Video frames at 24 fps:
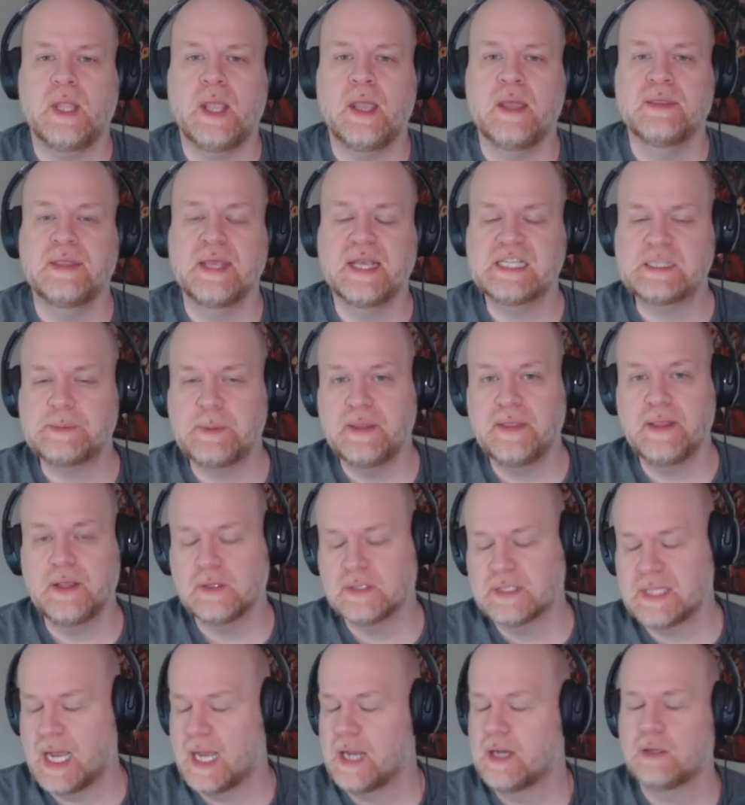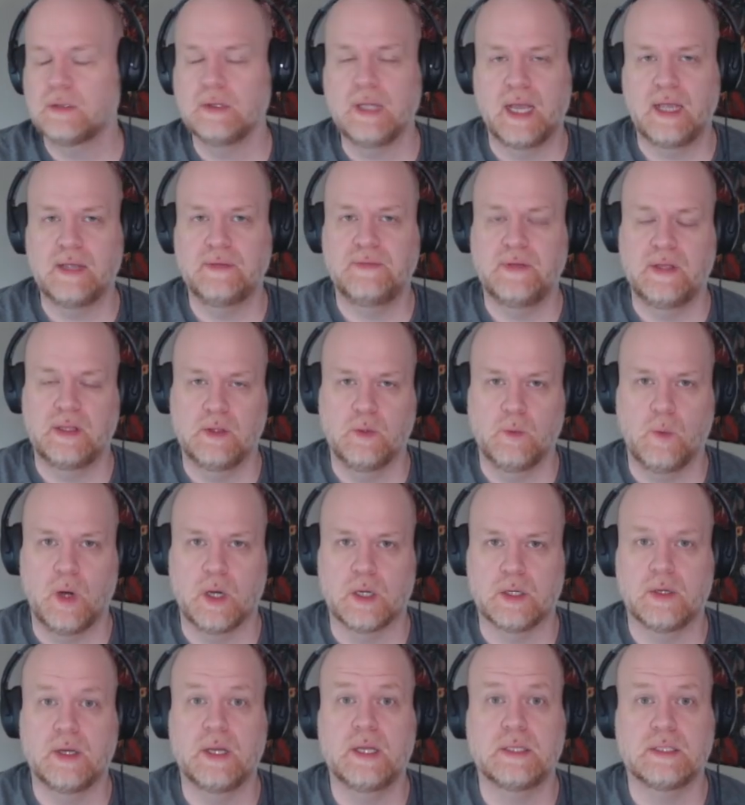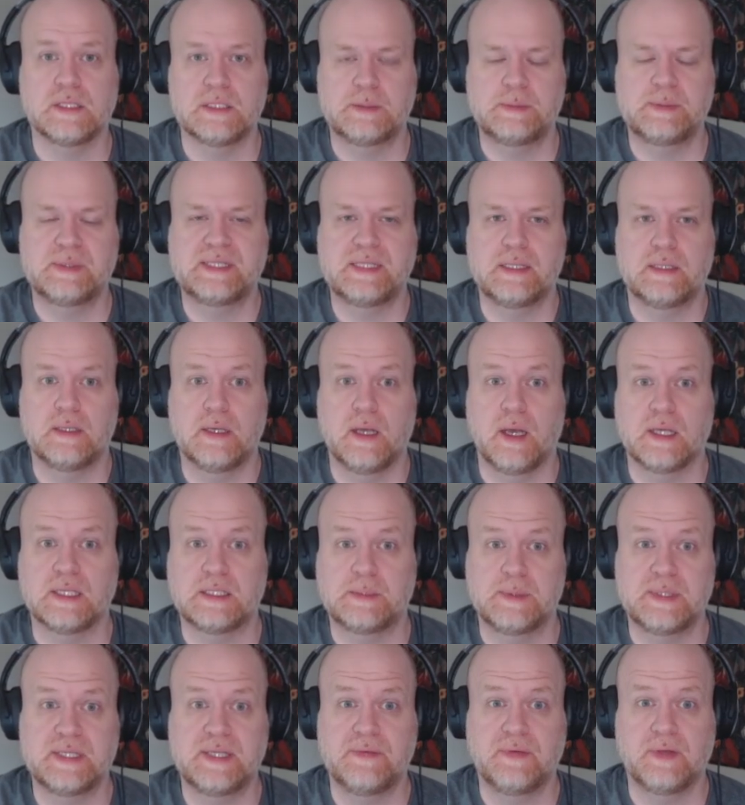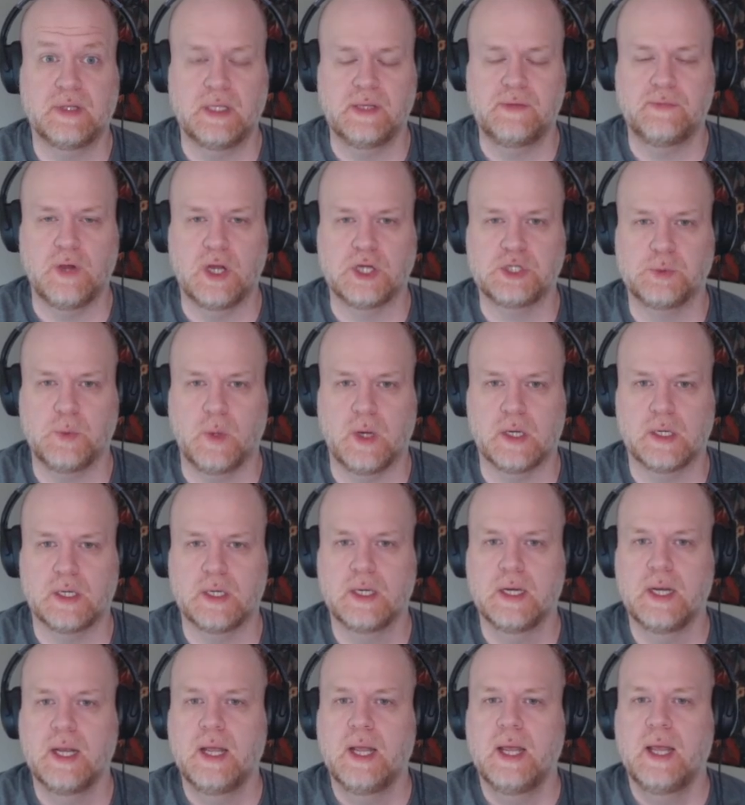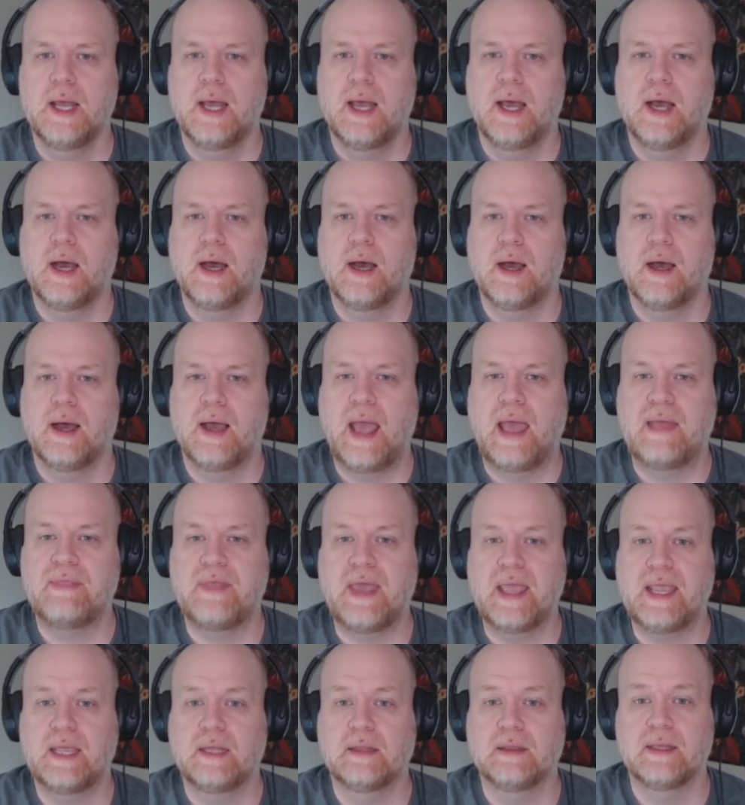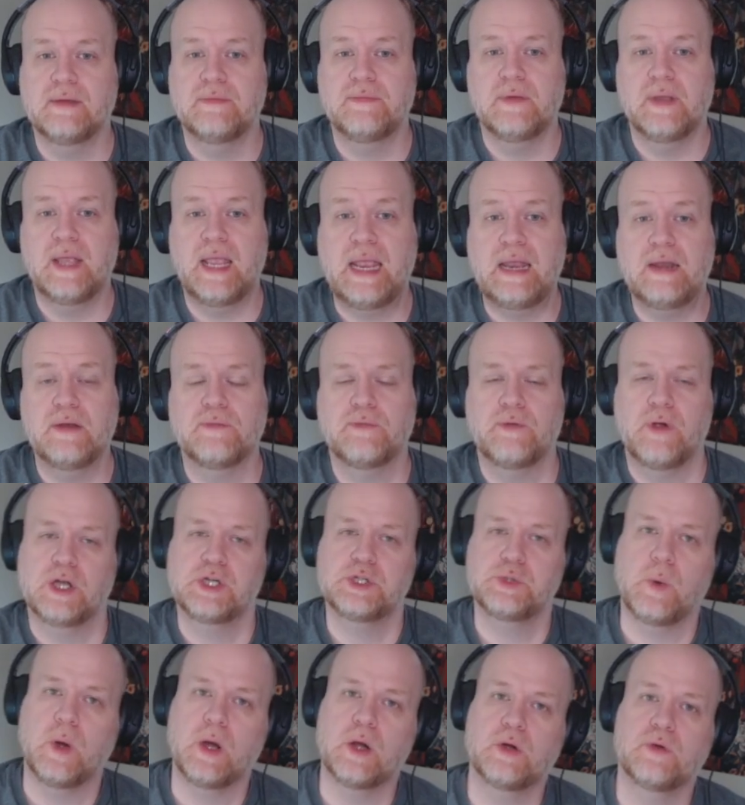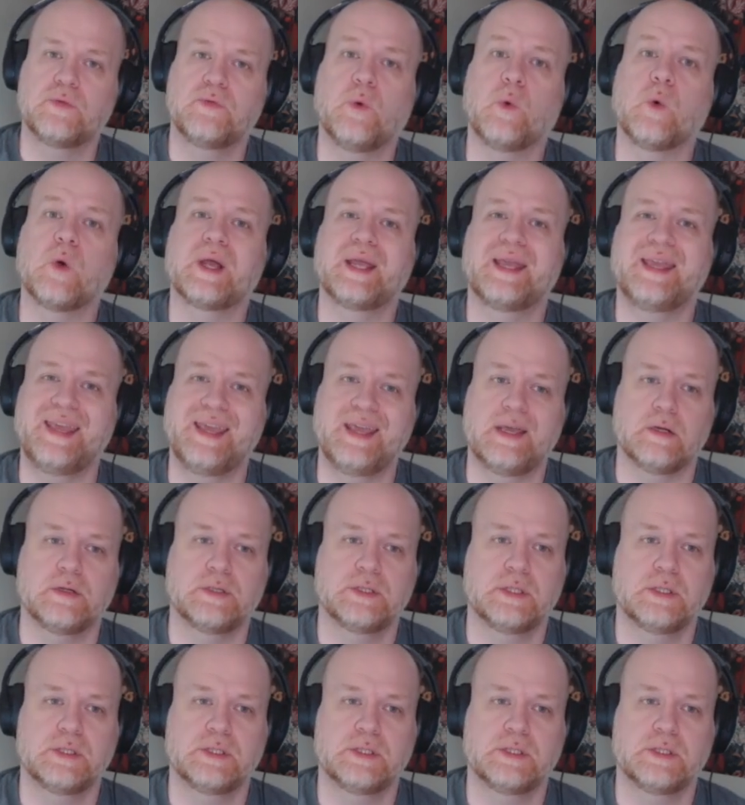they spend their entire life in the water, specifically freshwater, and they can live in freshwater for years.